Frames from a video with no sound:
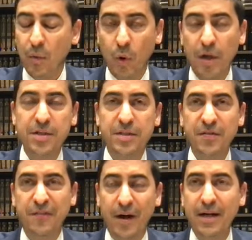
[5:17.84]
What is
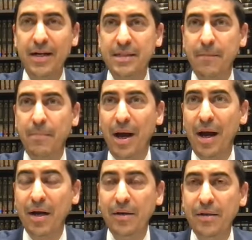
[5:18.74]
defined as a
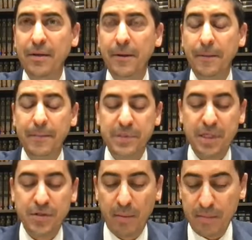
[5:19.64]
par?
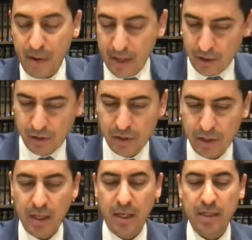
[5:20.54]
Says Rabbi
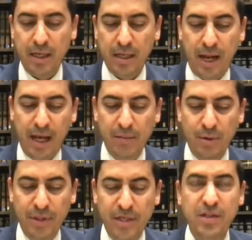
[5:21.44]
Meir, an
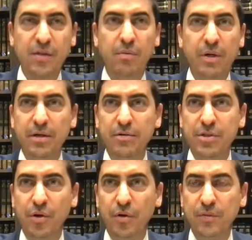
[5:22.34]
animal that is three
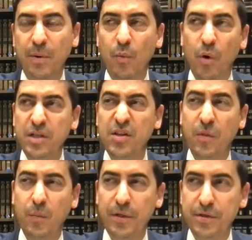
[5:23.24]
years old. But what is
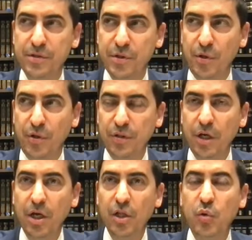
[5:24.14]
three years old?
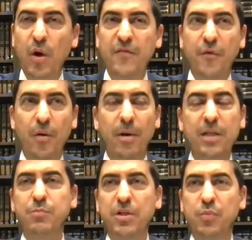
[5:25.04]
24
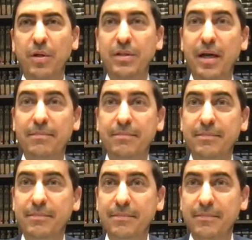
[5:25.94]
months plus one day,
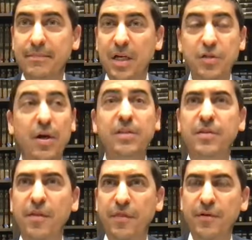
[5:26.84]
because you're
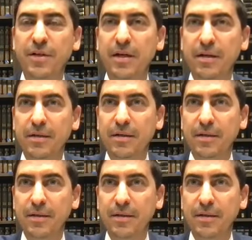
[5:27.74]
into the third year.